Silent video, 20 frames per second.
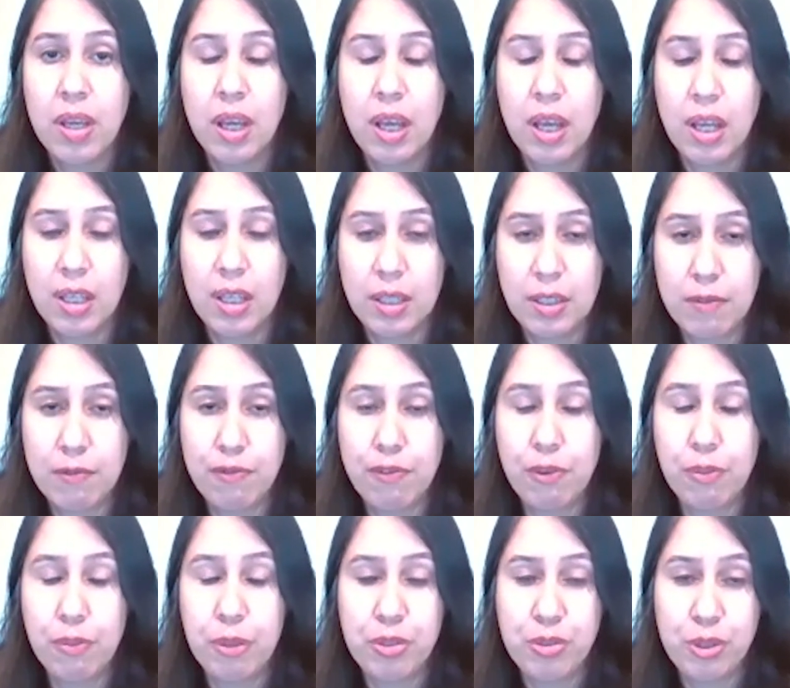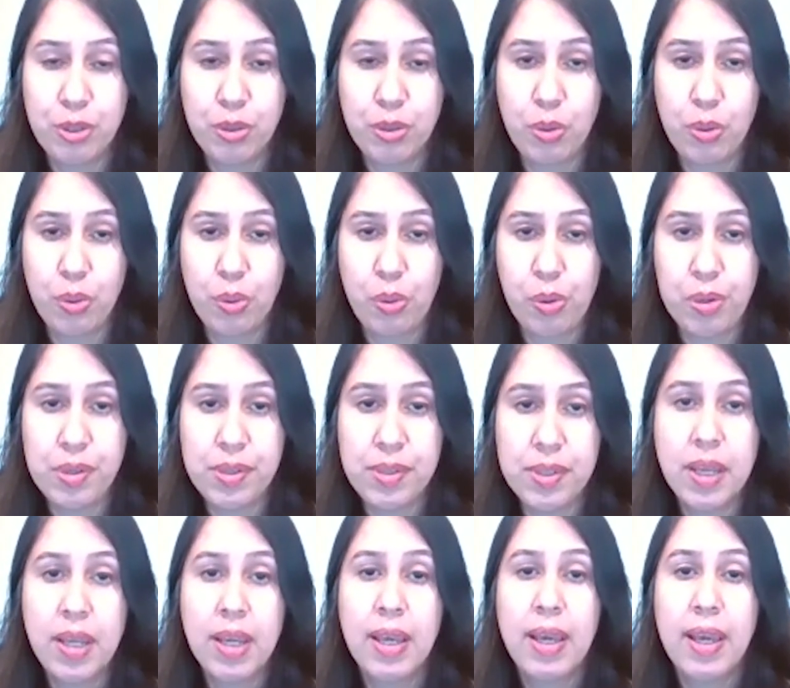confirmatory
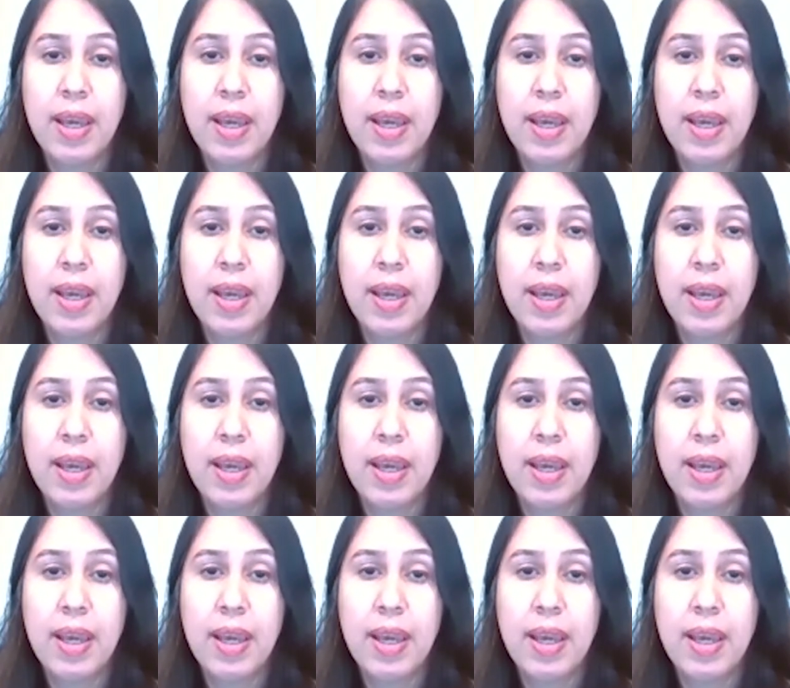cohorts.